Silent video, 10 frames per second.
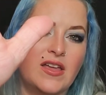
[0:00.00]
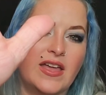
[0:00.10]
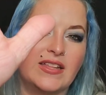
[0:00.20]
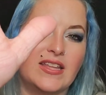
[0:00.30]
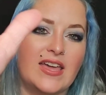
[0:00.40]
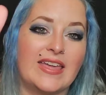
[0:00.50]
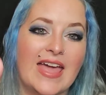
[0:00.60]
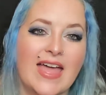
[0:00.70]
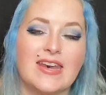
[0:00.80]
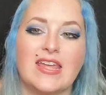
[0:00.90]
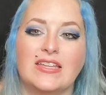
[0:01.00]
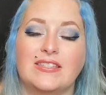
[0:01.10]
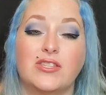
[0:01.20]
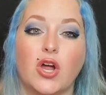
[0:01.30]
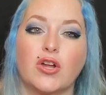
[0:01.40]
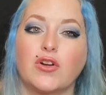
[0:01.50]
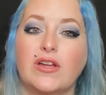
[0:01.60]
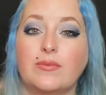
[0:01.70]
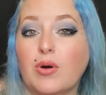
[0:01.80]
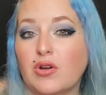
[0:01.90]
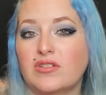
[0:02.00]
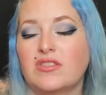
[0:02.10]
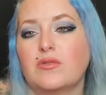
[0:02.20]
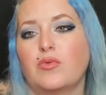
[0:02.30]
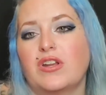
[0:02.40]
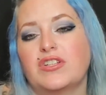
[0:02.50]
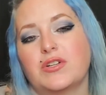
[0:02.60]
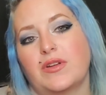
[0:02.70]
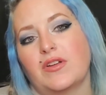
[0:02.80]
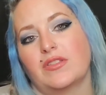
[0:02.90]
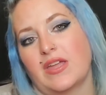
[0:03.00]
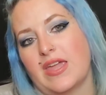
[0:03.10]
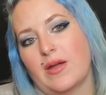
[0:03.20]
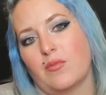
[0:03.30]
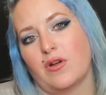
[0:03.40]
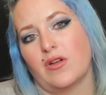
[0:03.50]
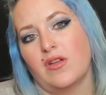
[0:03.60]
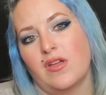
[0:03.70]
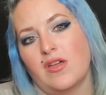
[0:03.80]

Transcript: Again, it's darker in person than what it's showing on the camera.